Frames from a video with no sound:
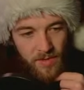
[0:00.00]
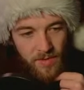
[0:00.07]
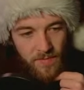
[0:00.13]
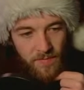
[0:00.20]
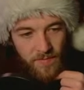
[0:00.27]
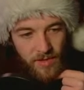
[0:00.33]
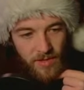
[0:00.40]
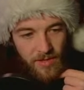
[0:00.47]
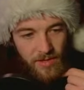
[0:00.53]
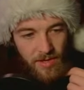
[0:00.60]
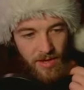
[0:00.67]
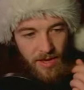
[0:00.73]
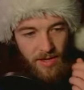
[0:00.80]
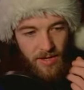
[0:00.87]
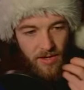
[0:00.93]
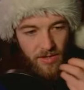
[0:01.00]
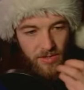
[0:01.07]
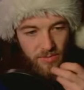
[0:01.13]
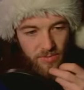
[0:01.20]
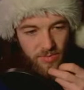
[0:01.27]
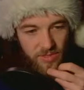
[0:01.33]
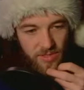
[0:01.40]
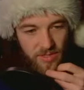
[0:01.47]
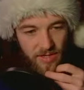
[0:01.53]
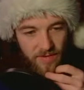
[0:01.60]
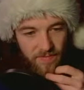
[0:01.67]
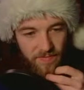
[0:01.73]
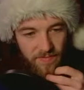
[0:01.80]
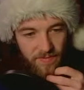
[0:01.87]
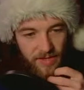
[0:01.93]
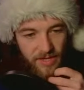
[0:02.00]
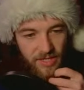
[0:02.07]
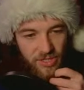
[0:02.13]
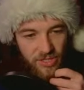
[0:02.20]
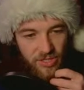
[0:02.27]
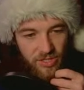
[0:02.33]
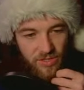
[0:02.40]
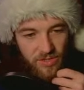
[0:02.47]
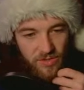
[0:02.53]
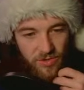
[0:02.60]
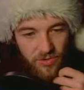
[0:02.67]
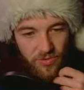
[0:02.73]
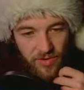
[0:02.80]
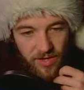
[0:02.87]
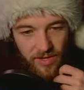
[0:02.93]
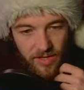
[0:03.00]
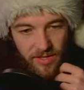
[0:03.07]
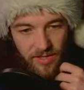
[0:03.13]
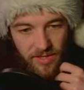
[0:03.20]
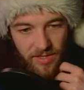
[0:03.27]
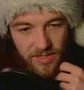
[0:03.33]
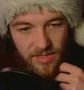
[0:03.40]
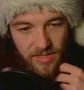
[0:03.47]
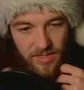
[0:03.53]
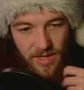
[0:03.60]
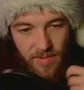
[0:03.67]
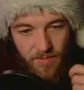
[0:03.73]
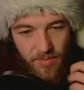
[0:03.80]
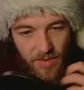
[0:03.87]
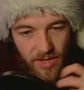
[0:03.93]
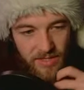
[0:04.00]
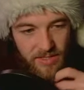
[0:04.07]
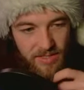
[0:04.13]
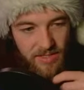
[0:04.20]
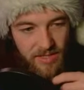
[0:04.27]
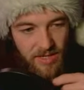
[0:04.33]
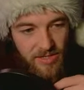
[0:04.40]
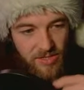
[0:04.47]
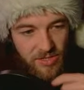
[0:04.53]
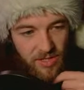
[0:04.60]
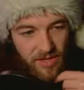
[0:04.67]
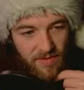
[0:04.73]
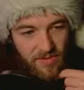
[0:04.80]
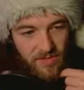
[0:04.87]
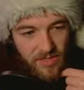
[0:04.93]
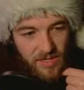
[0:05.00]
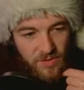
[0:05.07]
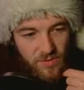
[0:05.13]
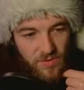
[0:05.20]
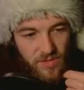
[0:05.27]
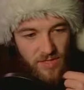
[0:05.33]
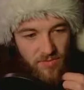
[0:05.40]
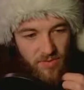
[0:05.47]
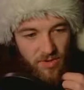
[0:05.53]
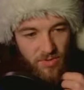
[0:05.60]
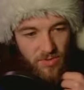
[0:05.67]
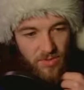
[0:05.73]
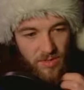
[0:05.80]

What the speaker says: Finally, any octopus that flashed during this step has its energy level set to 0,